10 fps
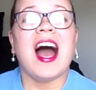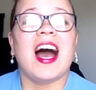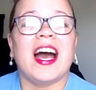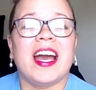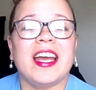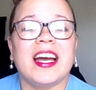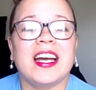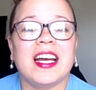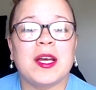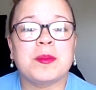I
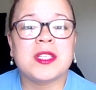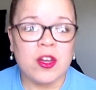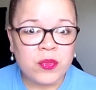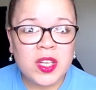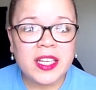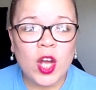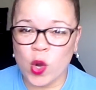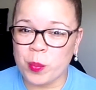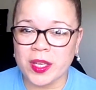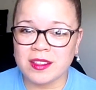am definitely
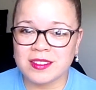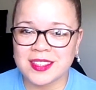hoping